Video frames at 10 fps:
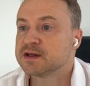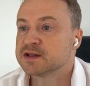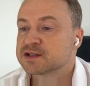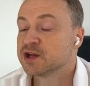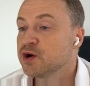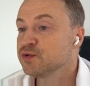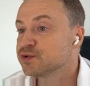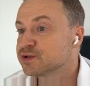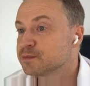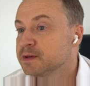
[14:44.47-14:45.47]

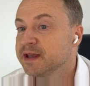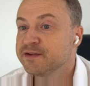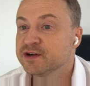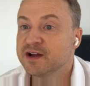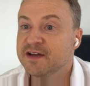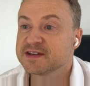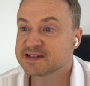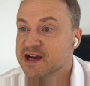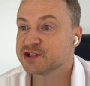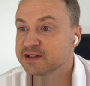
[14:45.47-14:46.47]
So, believe it or not, this is
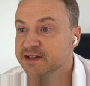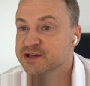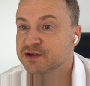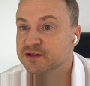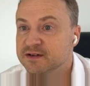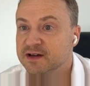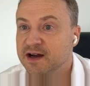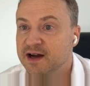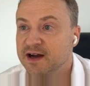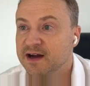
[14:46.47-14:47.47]
actually legal
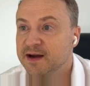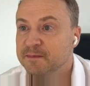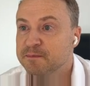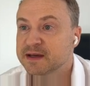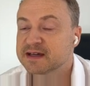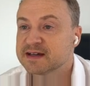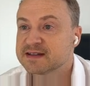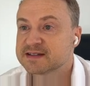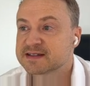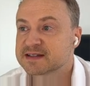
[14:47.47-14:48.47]

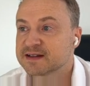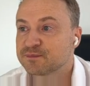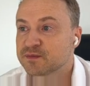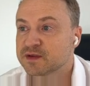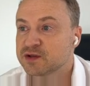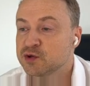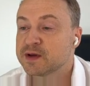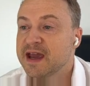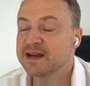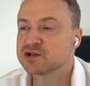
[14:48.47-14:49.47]
because you
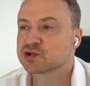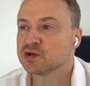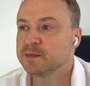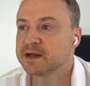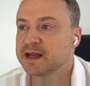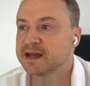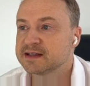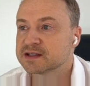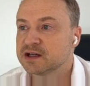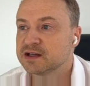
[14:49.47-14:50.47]
can't
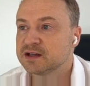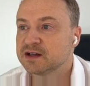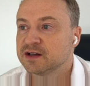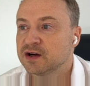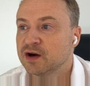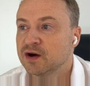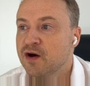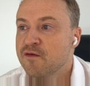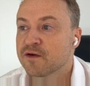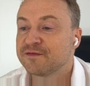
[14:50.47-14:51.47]
discriminate
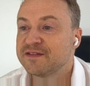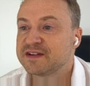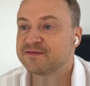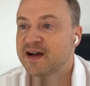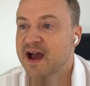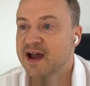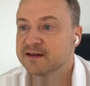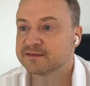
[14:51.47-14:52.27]
over 55.